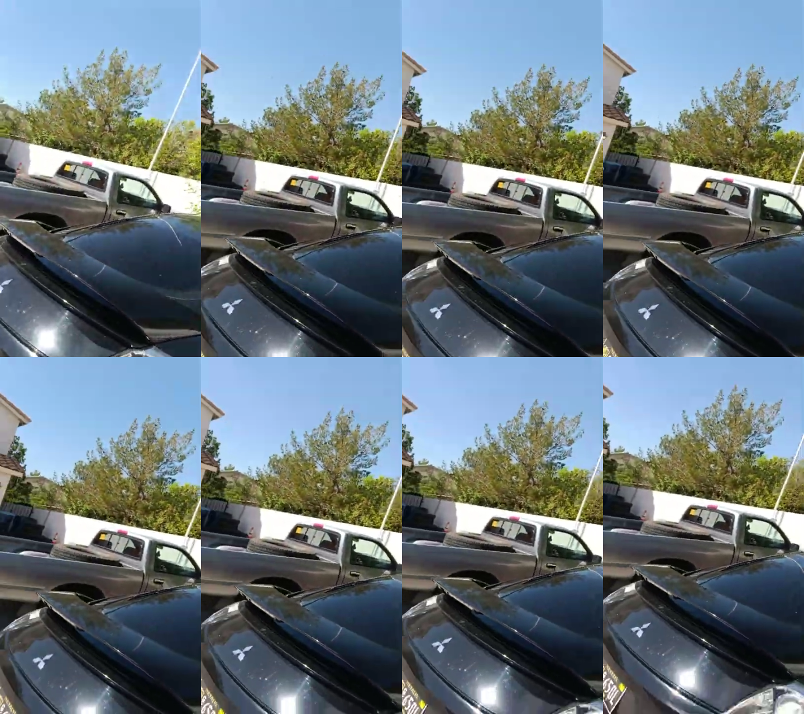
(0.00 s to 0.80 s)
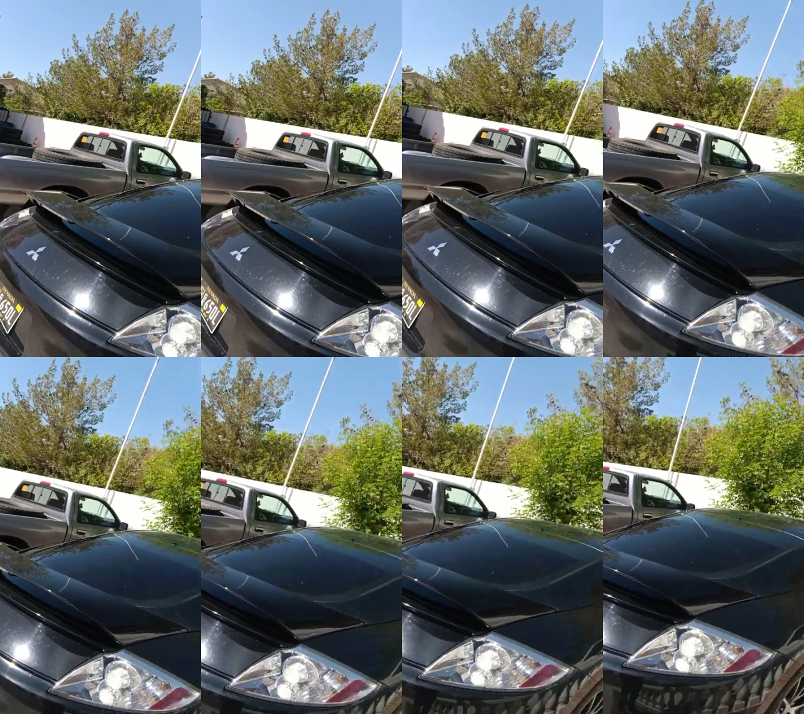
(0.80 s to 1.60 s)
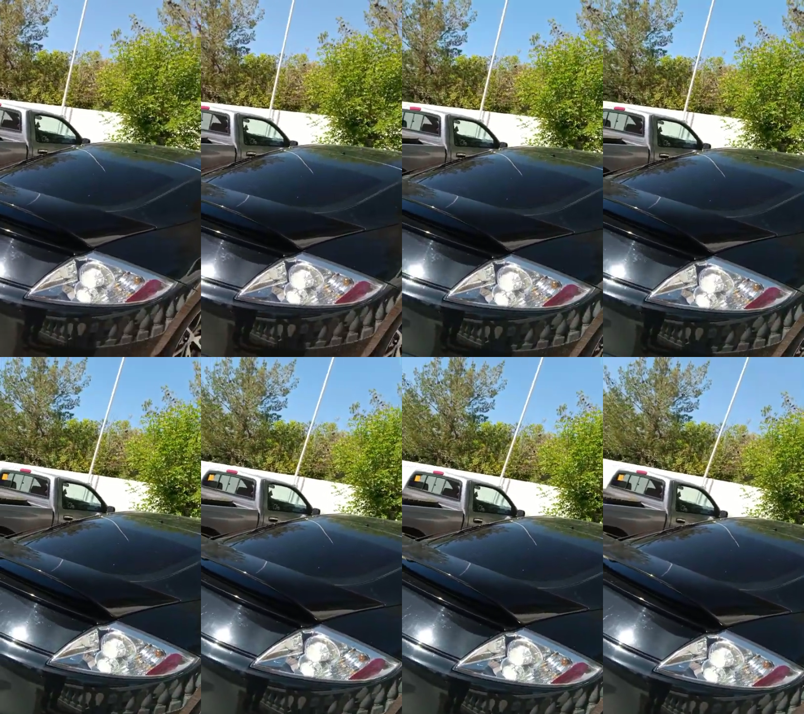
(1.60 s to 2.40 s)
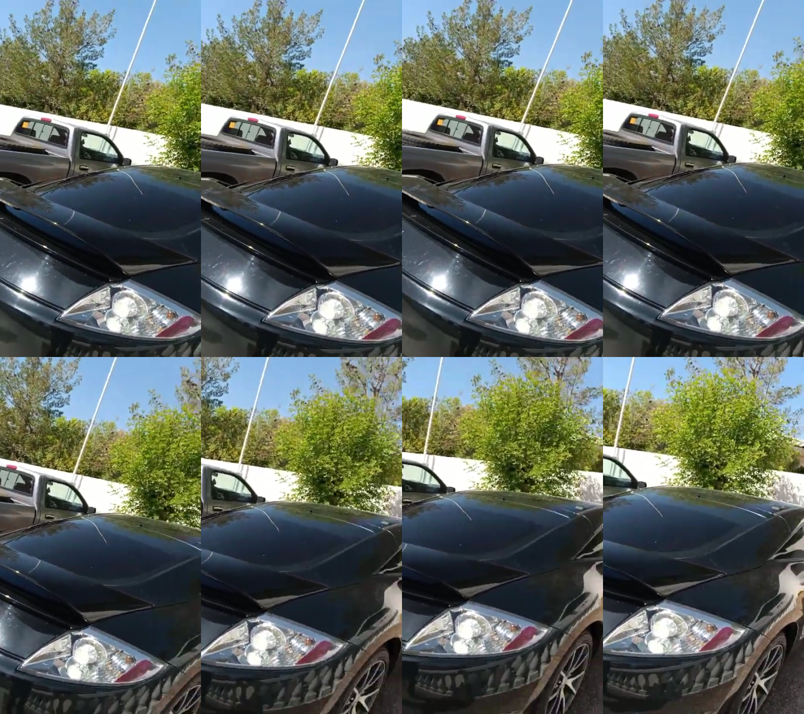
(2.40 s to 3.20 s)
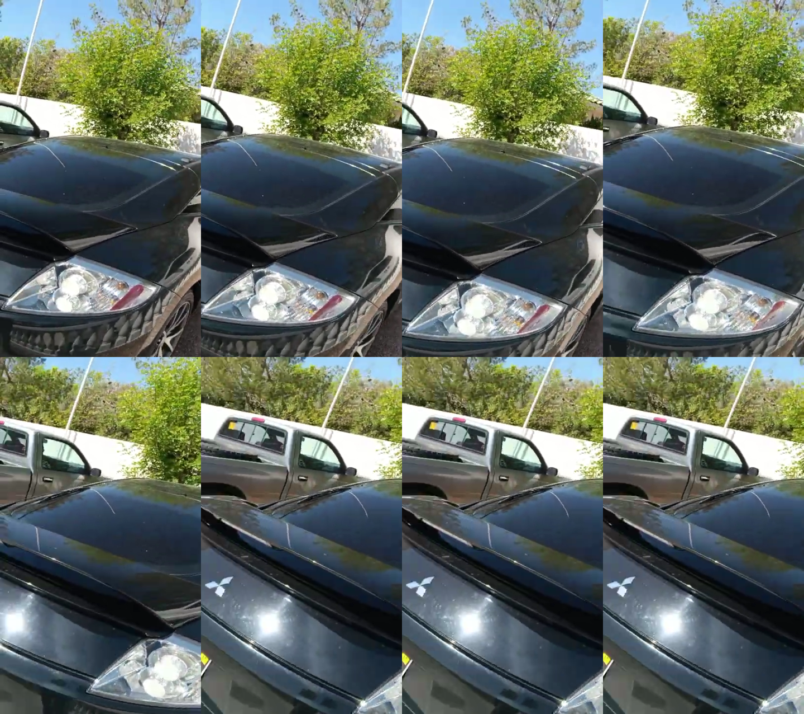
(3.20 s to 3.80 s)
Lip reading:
Nobody's mouth can be seen.